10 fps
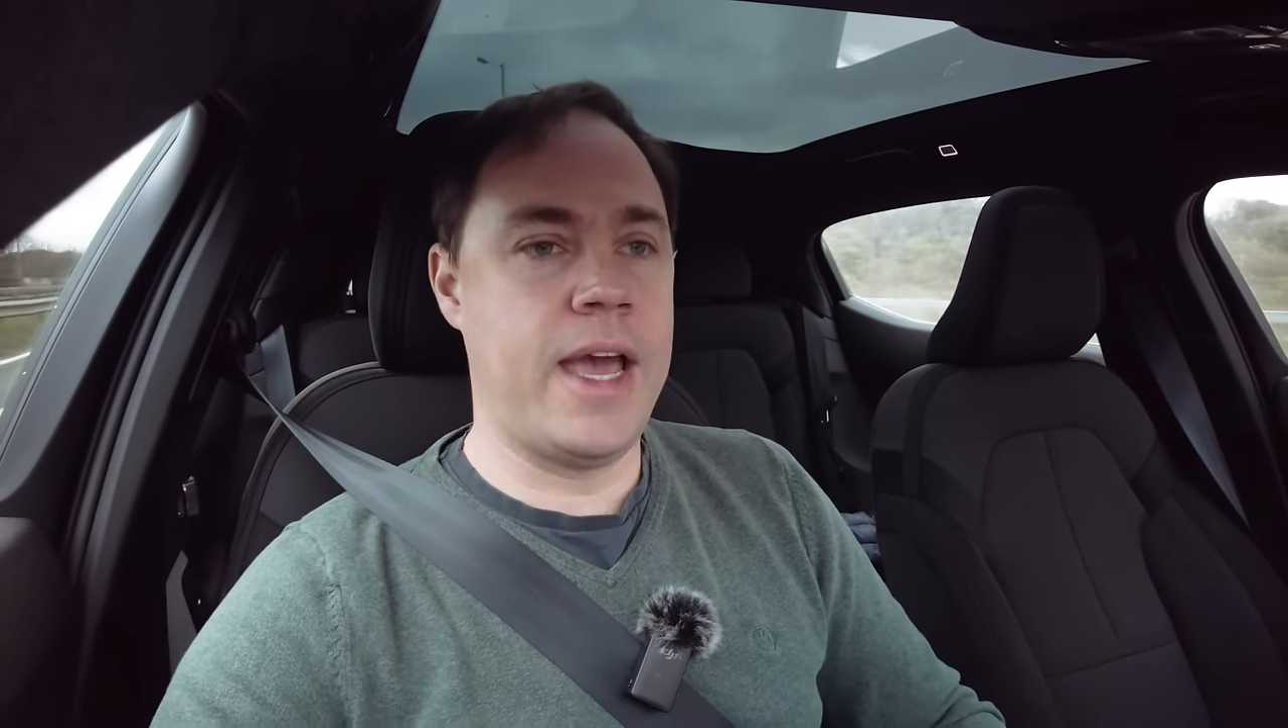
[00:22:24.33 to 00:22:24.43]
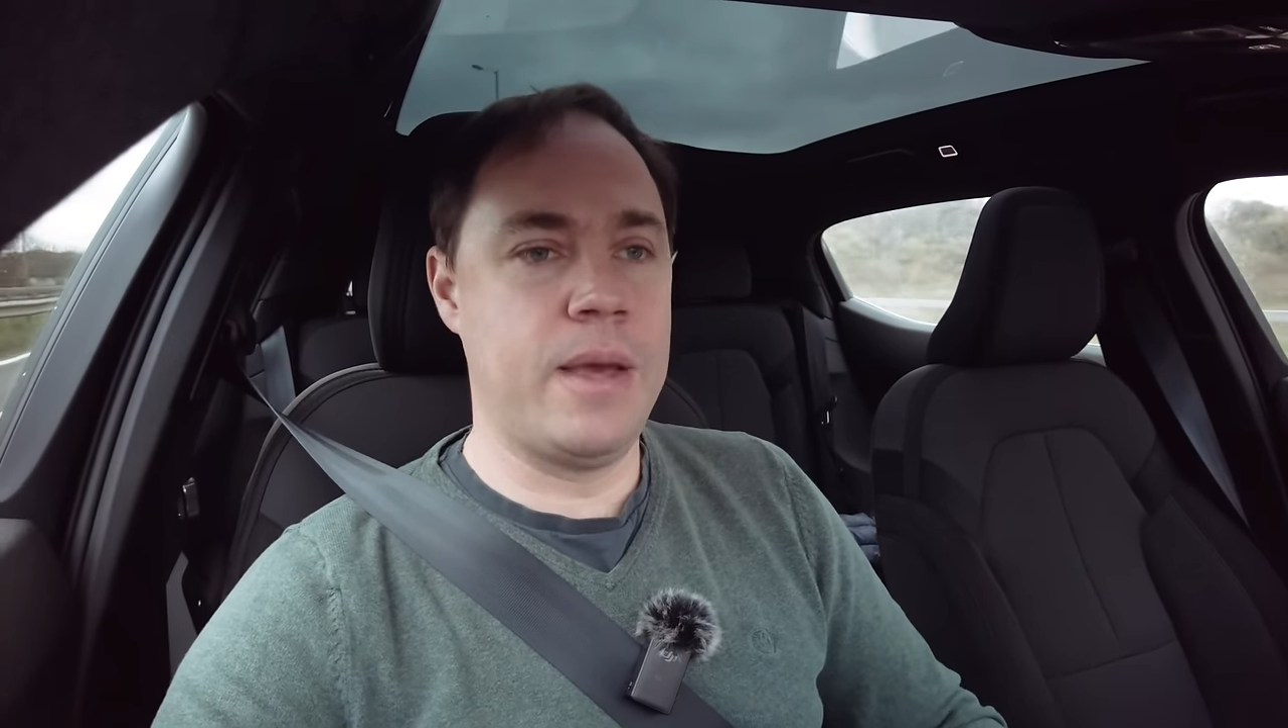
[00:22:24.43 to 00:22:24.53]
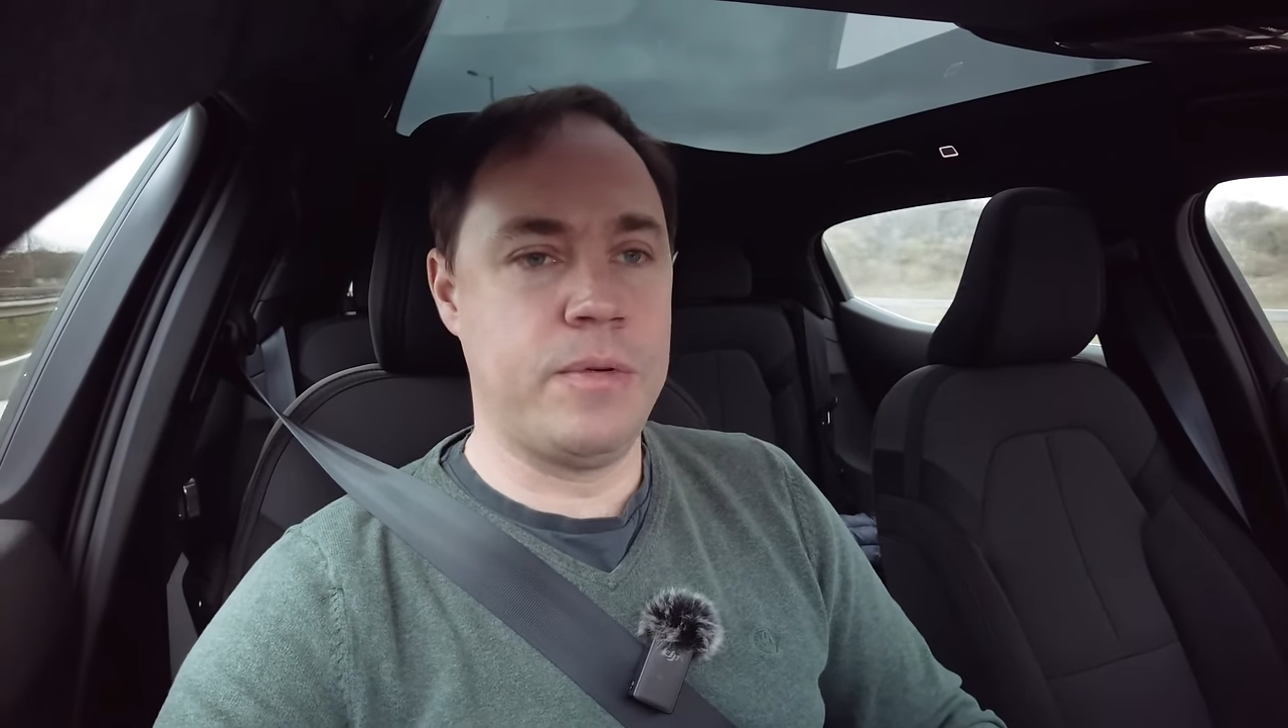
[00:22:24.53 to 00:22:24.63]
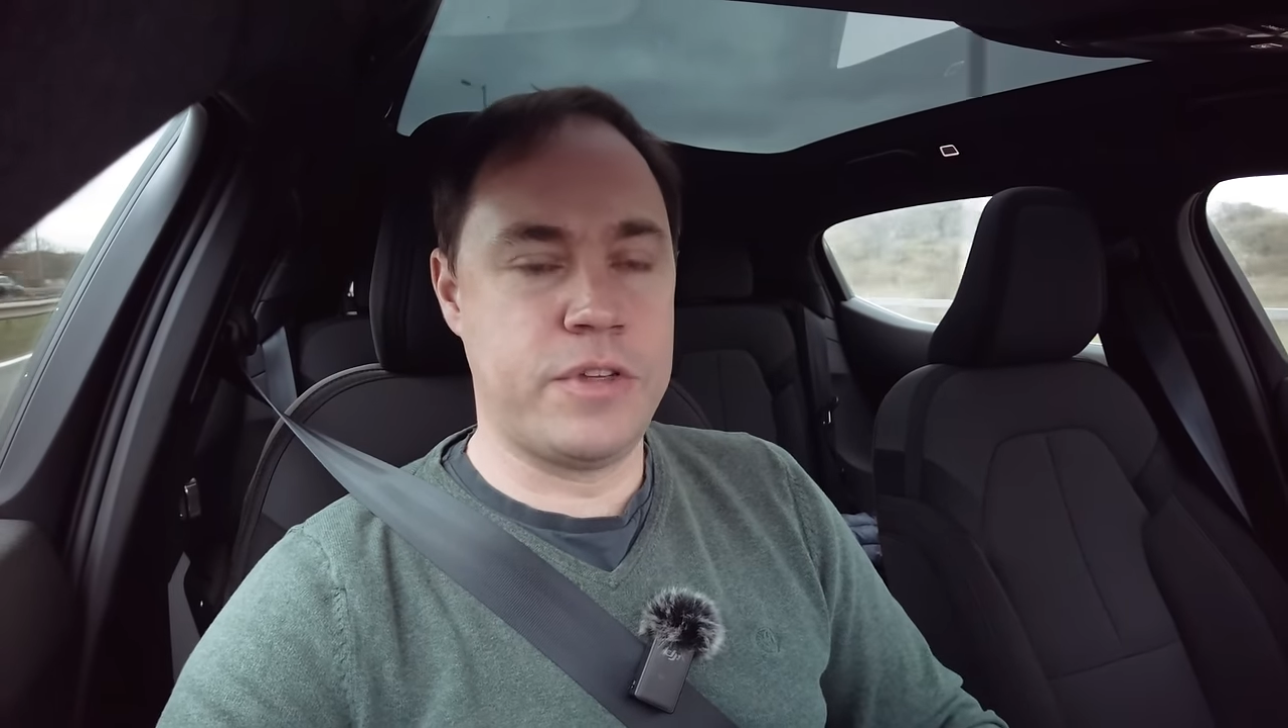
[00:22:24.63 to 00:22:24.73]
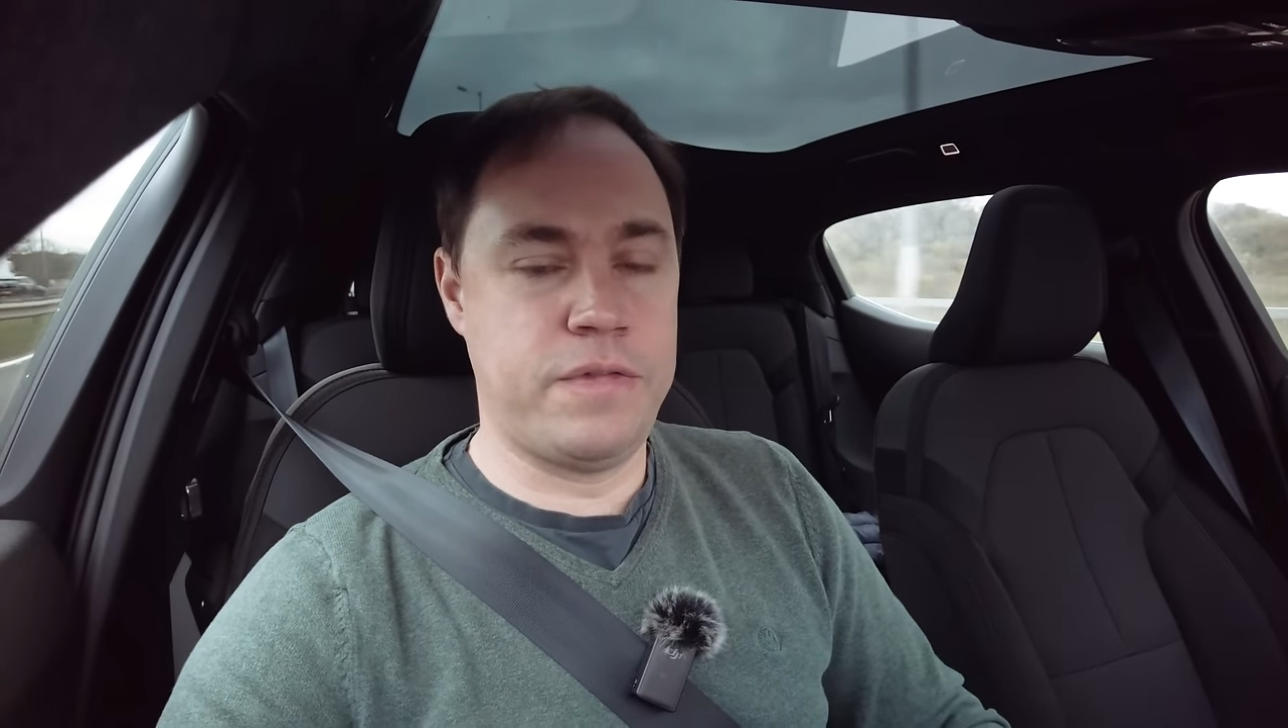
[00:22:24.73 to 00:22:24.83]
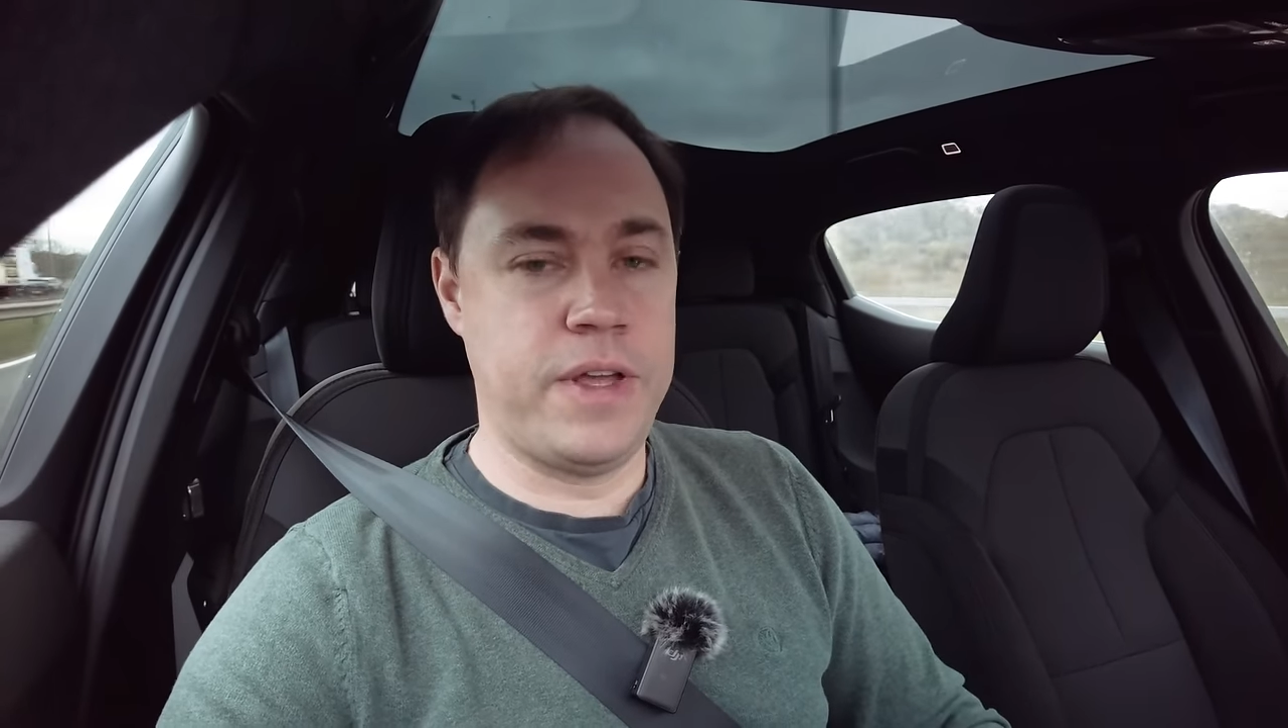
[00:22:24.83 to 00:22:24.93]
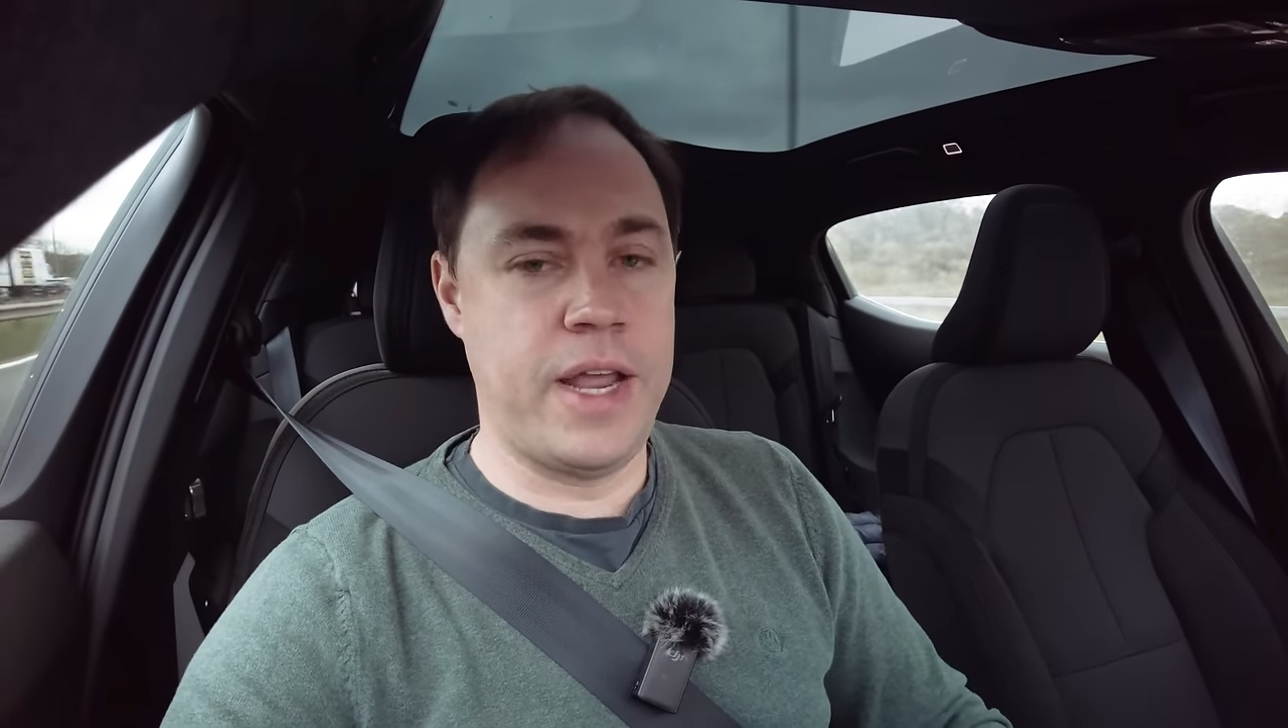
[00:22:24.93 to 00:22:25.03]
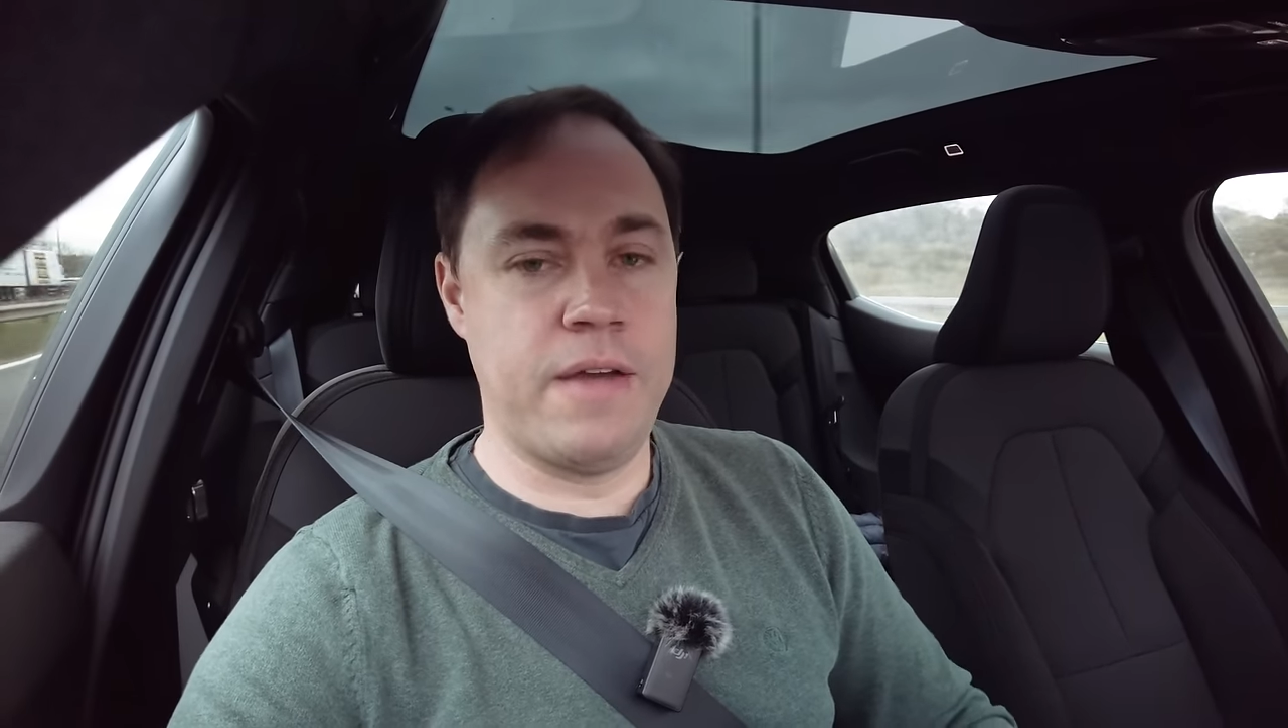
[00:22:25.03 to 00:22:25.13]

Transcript: able to fit